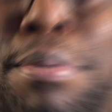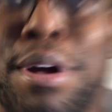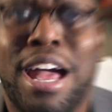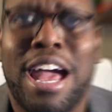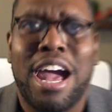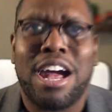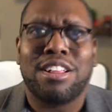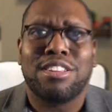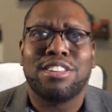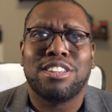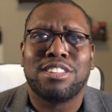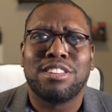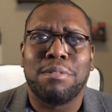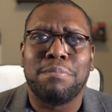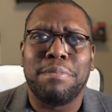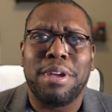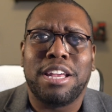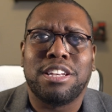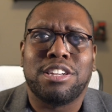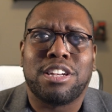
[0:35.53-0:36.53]
how does the
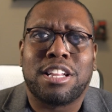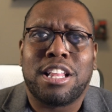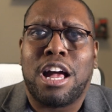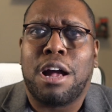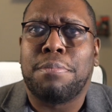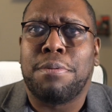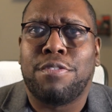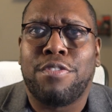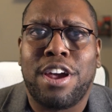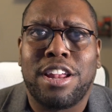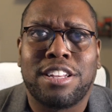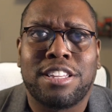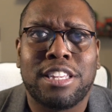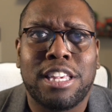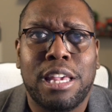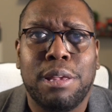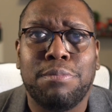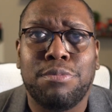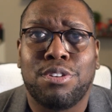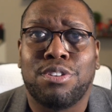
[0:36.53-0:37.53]
major cloud providers
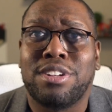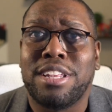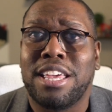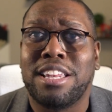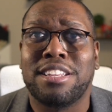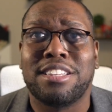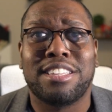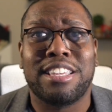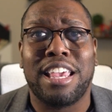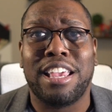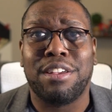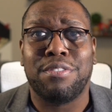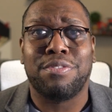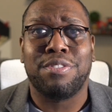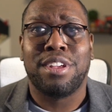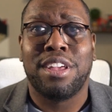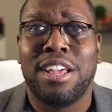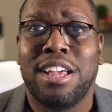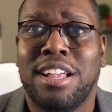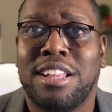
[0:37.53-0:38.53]
keep your data safe?
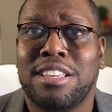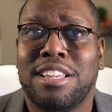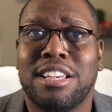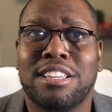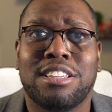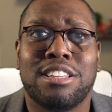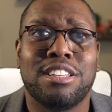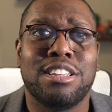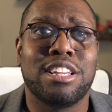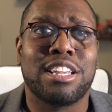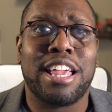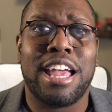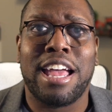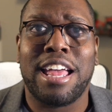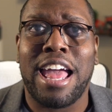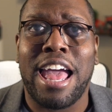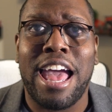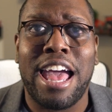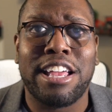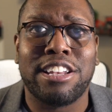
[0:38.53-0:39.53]
Let's look at
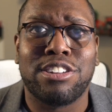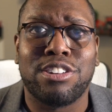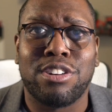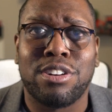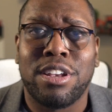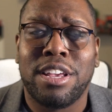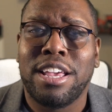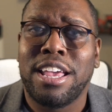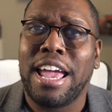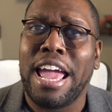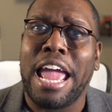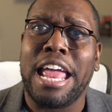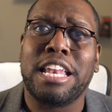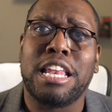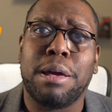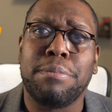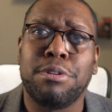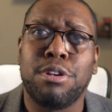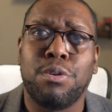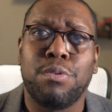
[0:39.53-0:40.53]
Azure,
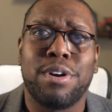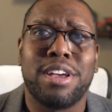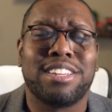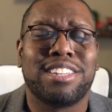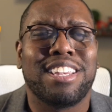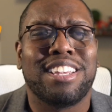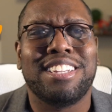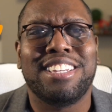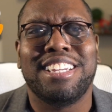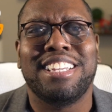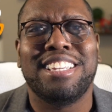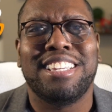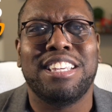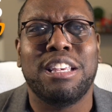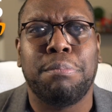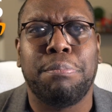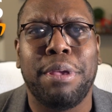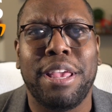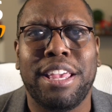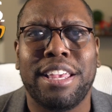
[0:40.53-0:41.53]
AWS,
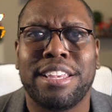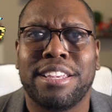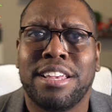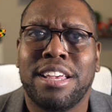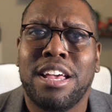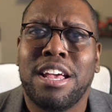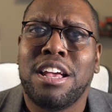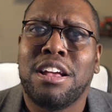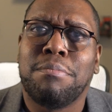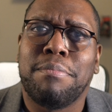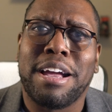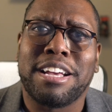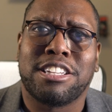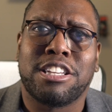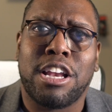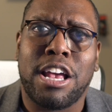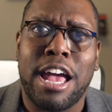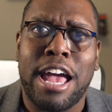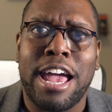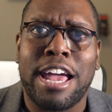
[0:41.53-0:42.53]
GCP.
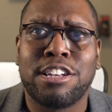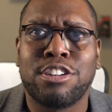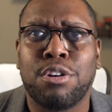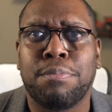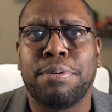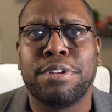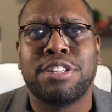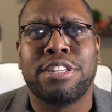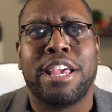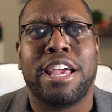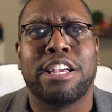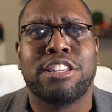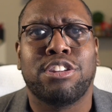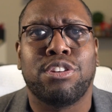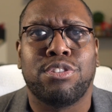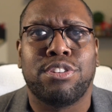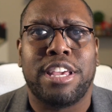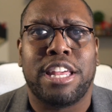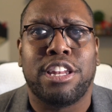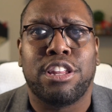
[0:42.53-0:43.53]
Microsoft Azure protects your
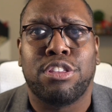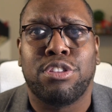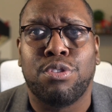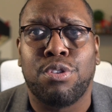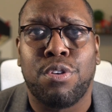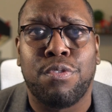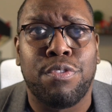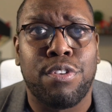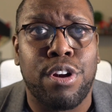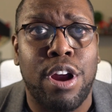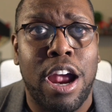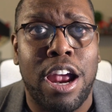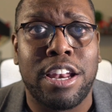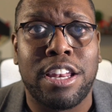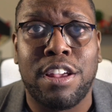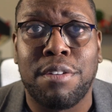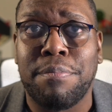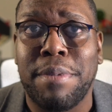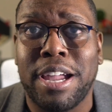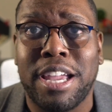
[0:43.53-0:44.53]
data through a variety
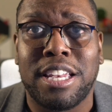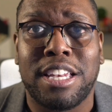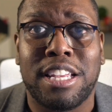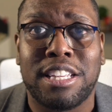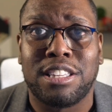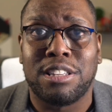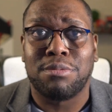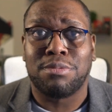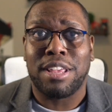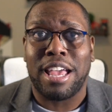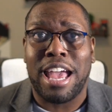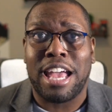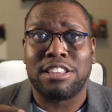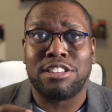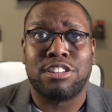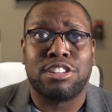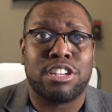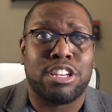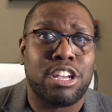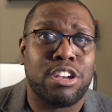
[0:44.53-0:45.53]
of mechanisms. Azure
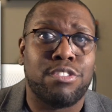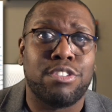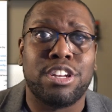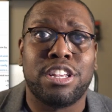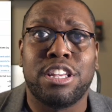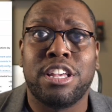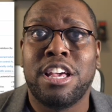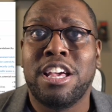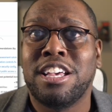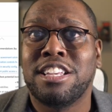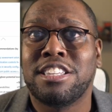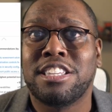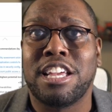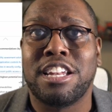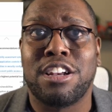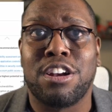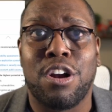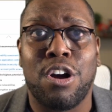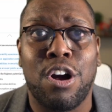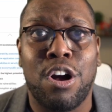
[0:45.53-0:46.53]
Security
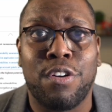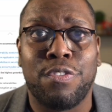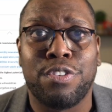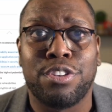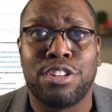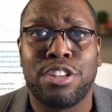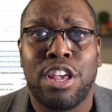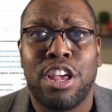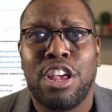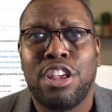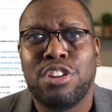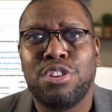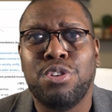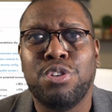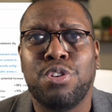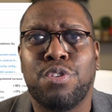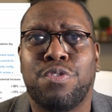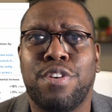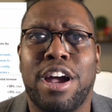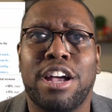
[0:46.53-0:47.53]
Center offers
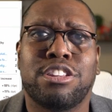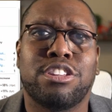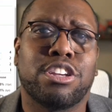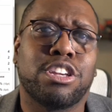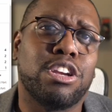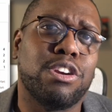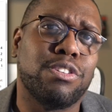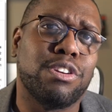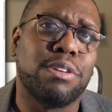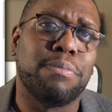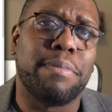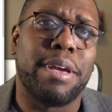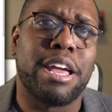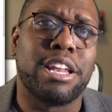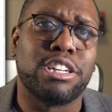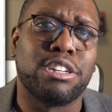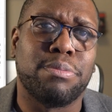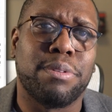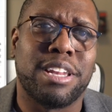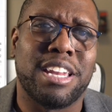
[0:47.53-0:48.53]
unified security
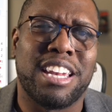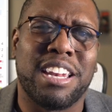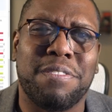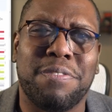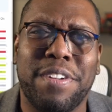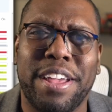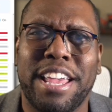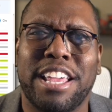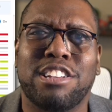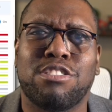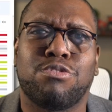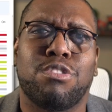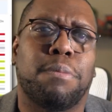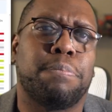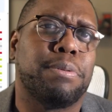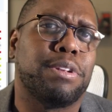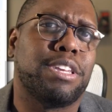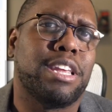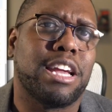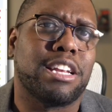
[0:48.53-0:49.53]
management and advanced threat
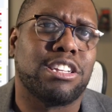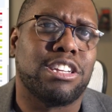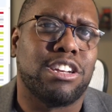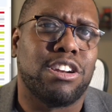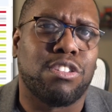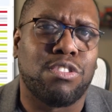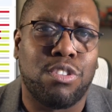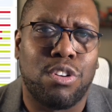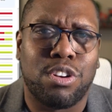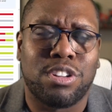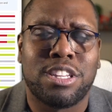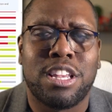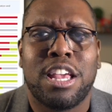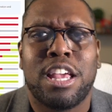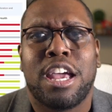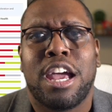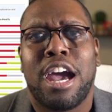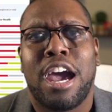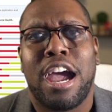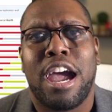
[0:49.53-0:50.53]
protection across
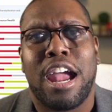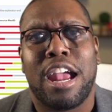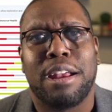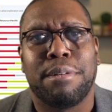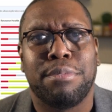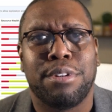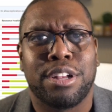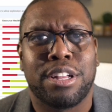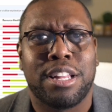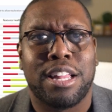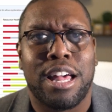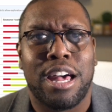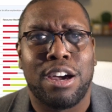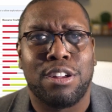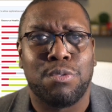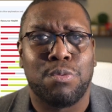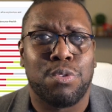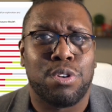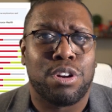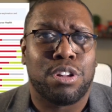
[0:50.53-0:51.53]
hybrid cloud
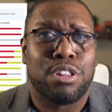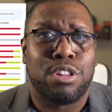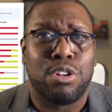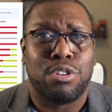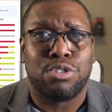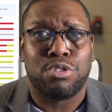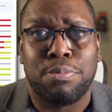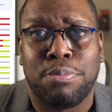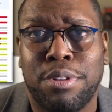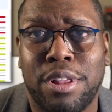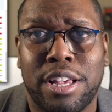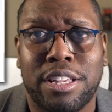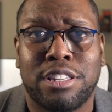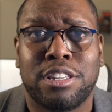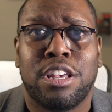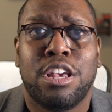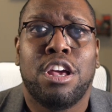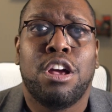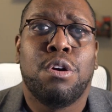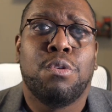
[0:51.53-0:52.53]
workloads. Plus,
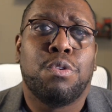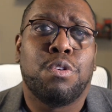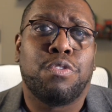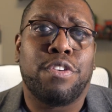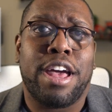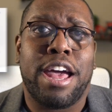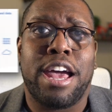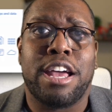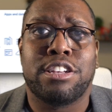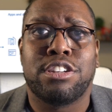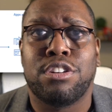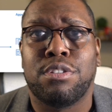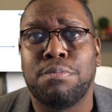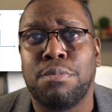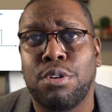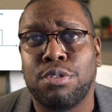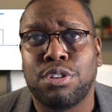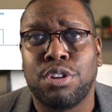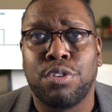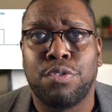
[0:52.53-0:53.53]
with Azure
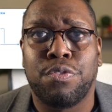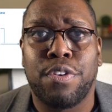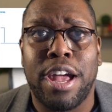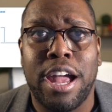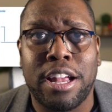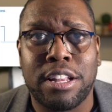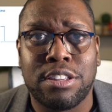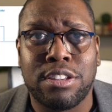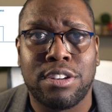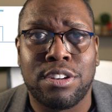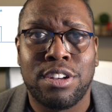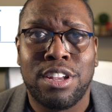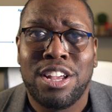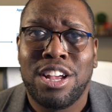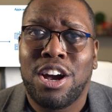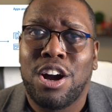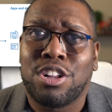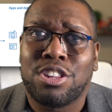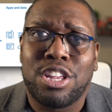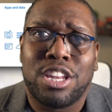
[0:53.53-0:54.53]
multi factor
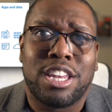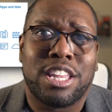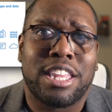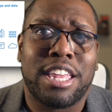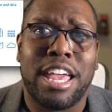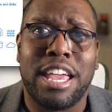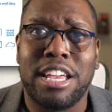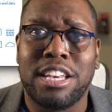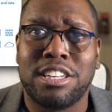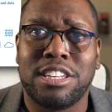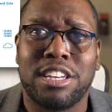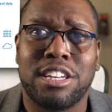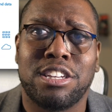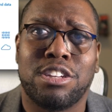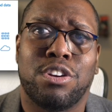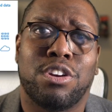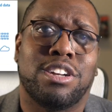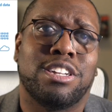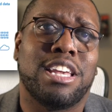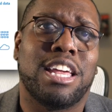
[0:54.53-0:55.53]
authentication,
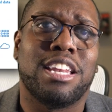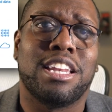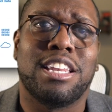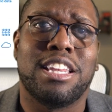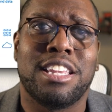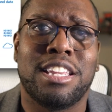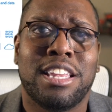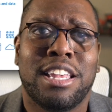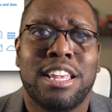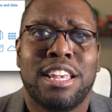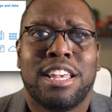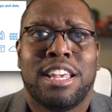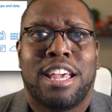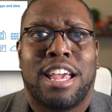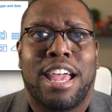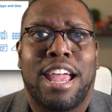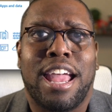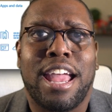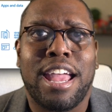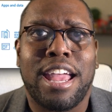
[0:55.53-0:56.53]
your identity
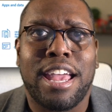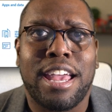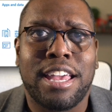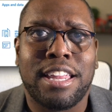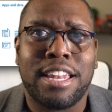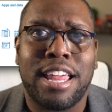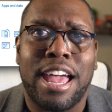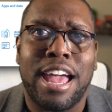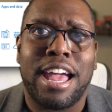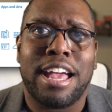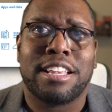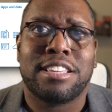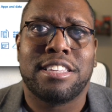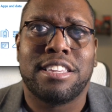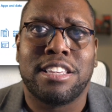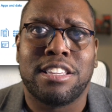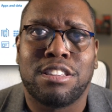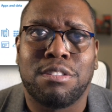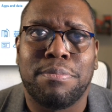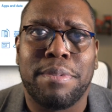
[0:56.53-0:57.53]
and
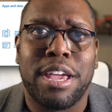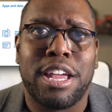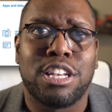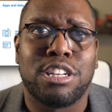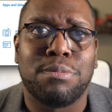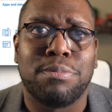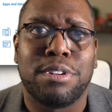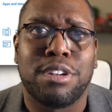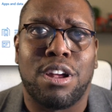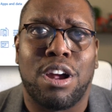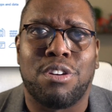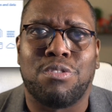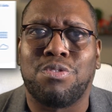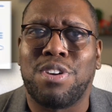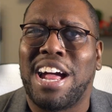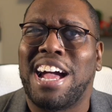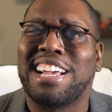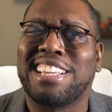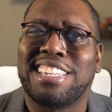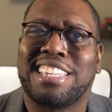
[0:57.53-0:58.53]
access management are
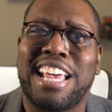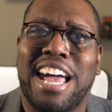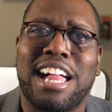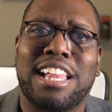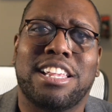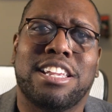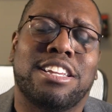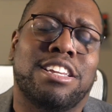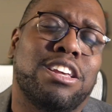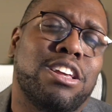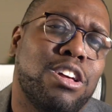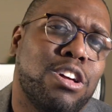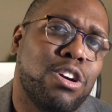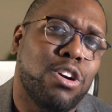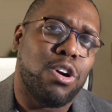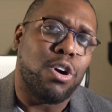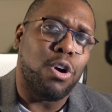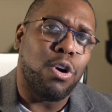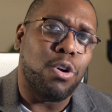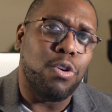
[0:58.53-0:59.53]
rock solid
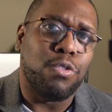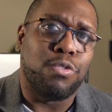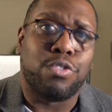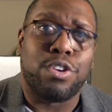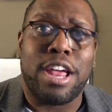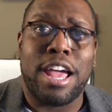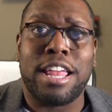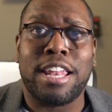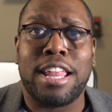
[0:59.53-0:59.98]
over at